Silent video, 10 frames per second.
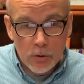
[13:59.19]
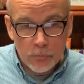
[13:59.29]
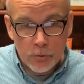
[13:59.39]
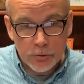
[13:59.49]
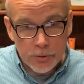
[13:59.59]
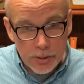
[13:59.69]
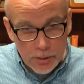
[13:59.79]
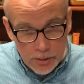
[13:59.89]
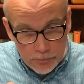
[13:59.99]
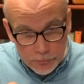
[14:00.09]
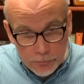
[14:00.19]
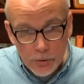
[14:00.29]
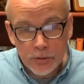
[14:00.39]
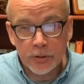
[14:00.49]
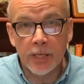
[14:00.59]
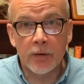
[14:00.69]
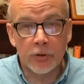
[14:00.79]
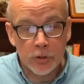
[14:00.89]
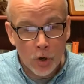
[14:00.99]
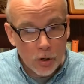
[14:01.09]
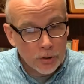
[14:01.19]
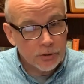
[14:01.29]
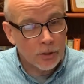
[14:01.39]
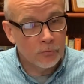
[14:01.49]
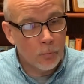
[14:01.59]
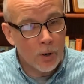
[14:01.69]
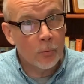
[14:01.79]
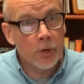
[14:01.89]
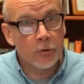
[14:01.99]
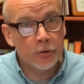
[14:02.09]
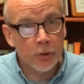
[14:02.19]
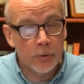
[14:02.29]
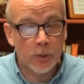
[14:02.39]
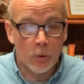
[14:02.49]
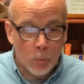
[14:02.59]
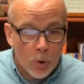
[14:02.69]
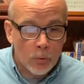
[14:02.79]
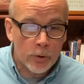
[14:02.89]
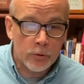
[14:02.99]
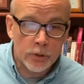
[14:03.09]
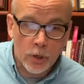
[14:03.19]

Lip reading: For even for us today, regardless of what we are doing or what we are